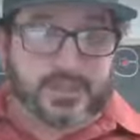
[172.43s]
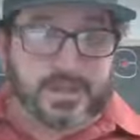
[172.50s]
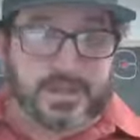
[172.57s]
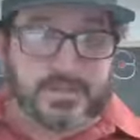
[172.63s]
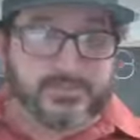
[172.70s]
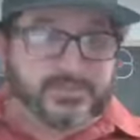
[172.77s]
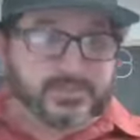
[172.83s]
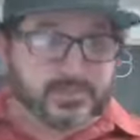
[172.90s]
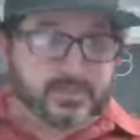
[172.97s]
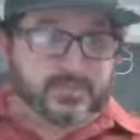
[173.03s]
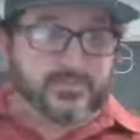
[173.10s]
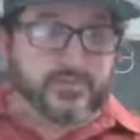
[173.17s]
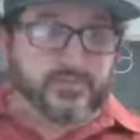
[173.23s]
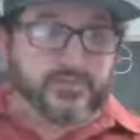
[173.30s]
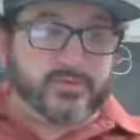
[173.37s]
So
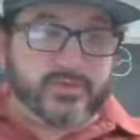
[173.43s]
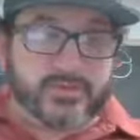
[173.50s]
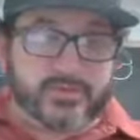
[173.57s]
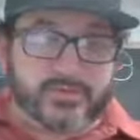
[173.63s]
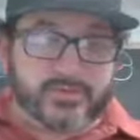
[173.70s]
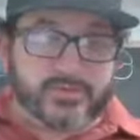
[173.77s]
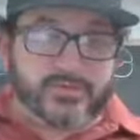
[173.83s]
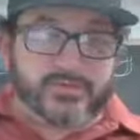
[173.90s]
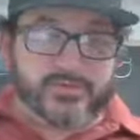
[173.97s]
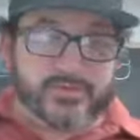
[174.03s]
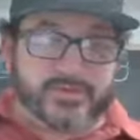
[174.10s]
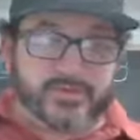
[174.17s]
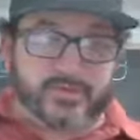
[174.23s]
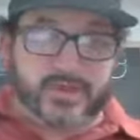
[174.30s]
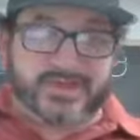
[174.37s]
what we're gonna
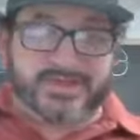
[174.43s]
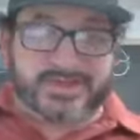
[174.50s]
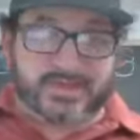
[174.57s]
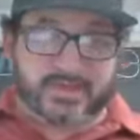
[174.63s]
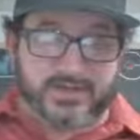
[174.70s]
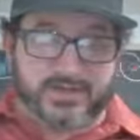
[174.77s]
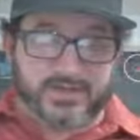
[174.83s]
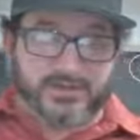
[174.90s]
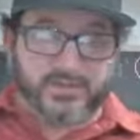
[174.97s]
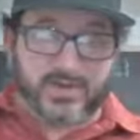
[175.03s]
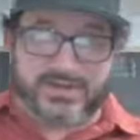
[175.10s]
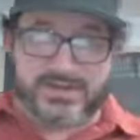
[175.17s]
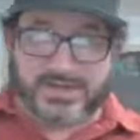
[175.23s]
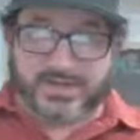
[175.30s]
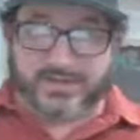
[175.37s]
let's break it down here. Let's break it
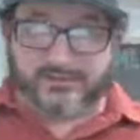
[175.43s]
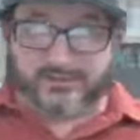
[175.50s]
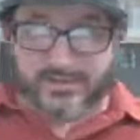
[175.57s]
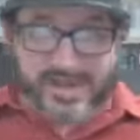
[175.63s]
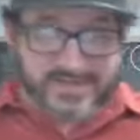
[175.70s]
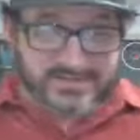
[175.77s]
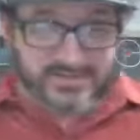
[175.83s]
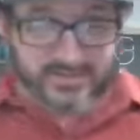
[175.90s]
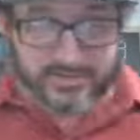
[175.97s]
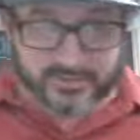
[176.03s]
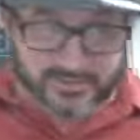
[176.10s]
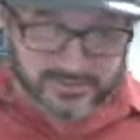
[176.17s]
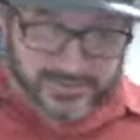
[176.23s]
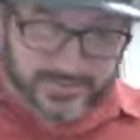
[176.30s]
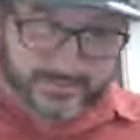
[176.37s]
down like a fraction. You know what I'm
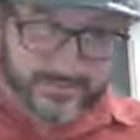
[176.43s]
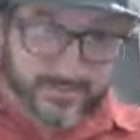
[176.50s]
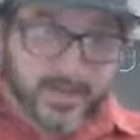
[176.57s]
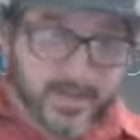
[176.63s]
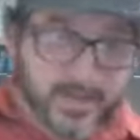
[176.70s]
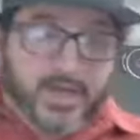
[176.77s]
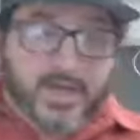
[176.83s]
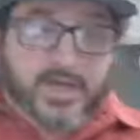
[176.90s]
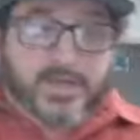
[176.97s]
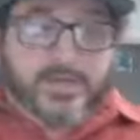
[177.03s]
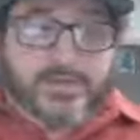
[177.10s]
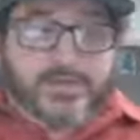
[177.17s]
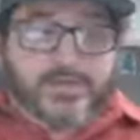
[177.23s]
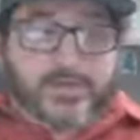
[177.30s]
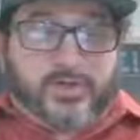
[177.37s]
saying?
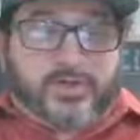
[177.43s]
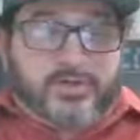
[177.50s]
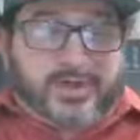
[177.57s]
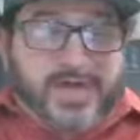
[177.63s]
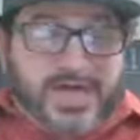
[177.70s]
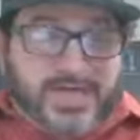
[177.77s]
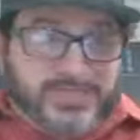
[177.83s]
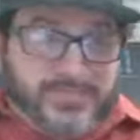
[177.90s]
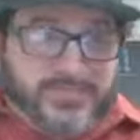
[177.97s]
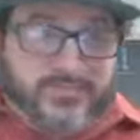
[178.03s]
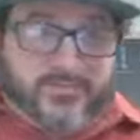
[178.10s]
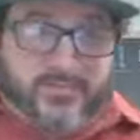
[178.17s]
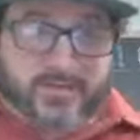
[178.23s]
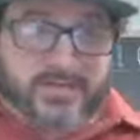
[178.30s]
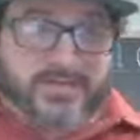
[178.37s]
So the Grenache up
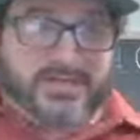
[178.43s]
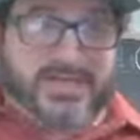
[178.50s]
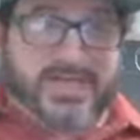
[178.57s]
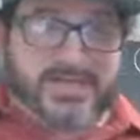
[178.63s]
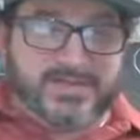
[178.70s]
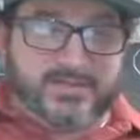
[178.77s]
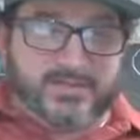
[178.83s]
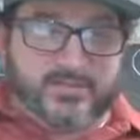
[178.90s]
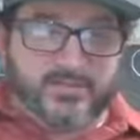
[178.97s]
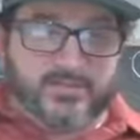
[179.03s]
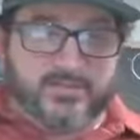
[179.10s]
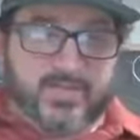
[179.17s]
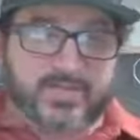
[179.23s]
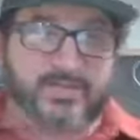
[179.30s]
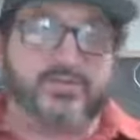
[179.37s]
front, that is going to
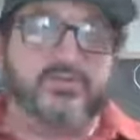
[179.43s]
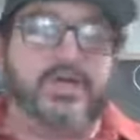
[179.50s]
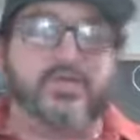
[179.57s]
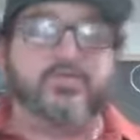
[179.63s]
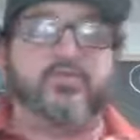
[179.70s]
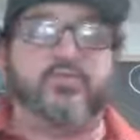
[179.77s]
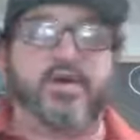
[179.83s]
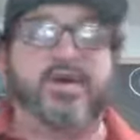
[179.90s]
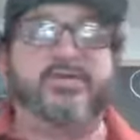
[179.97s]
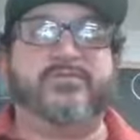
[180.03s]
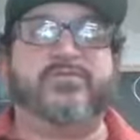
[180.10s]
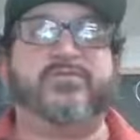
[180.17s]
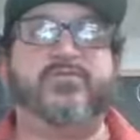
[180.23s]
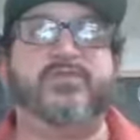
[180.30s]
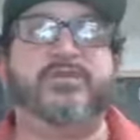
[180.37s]
bring you that bright
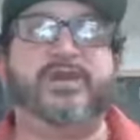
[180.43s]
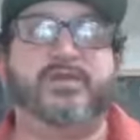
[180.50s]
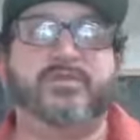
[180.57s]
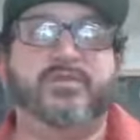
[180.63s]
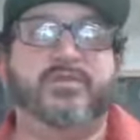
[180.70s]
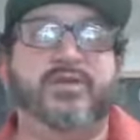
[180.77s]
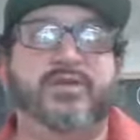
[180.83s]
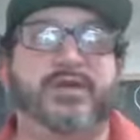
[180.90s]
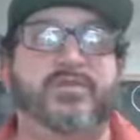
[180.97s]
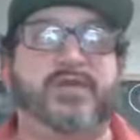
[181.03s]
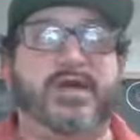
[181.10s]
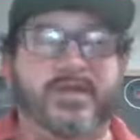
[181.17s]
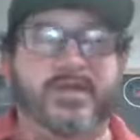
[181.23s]
fruit that you really like.